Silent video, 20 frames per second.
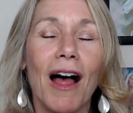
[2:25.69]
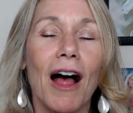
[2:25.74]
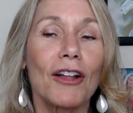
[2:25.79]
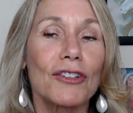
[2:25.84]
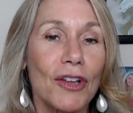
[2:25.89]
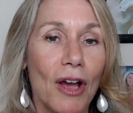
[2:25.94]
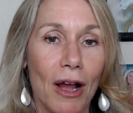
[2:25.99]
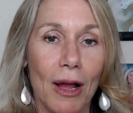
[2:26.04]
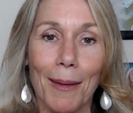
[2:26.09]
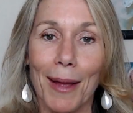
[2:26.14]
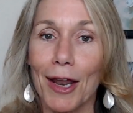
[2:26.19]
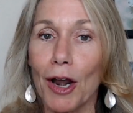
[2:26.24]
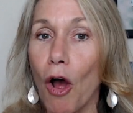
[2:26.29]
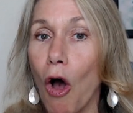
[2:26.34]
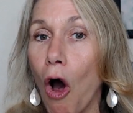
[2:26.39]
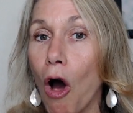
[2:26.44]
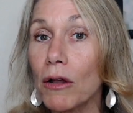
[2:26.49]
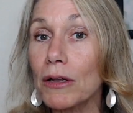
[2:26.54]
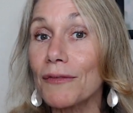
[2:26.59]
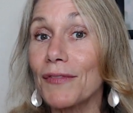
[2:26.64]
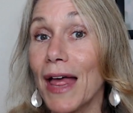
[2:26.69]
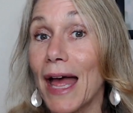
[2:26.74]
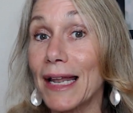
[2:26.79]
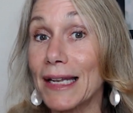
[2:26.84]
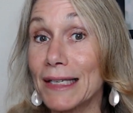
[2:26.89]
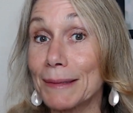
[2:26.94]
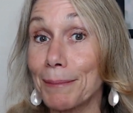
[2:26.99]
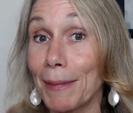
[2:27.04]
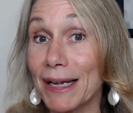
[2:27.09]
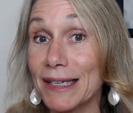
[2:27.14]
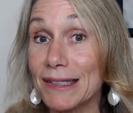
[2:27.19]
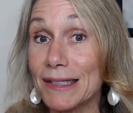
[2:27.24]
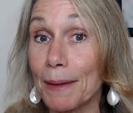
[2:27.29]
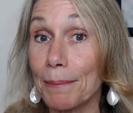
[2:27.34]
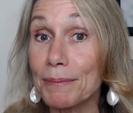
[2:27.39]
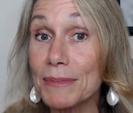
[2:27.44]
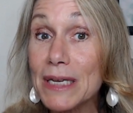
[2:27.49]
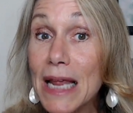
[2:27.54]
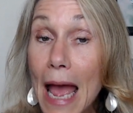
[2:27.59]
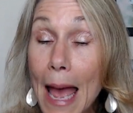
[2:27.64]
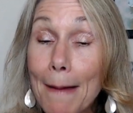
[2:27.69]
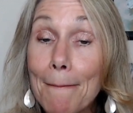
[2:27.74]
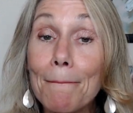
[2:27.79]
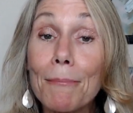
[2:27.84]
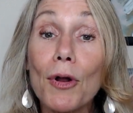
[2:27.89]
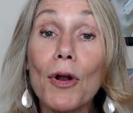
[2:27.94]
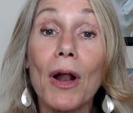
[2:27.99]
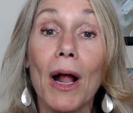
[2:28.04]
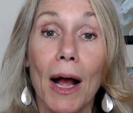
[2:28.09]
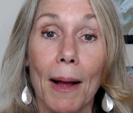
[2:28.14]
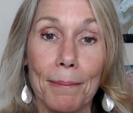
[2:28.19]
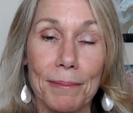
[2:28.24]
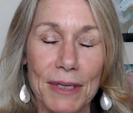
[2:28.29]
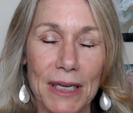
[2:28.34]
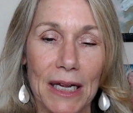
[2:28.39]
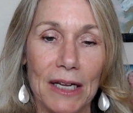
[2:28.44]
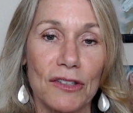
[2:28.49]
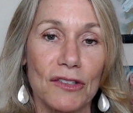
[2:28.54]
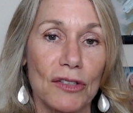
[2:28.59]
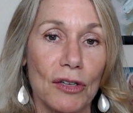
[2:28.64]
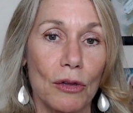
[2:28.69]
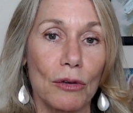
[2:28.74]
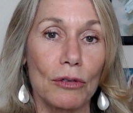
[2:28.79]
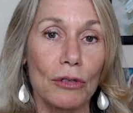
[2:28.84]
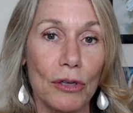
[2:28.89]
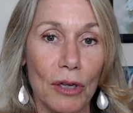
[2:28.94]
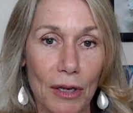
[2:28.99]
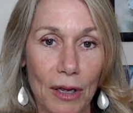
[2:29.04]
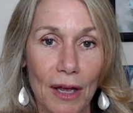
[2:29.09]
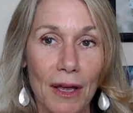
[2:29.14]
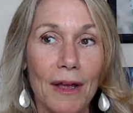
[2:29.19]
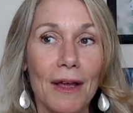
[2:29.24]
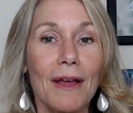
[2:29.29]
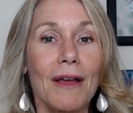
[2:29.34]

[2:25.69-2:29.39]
I'll talk about all of that in my September update, so look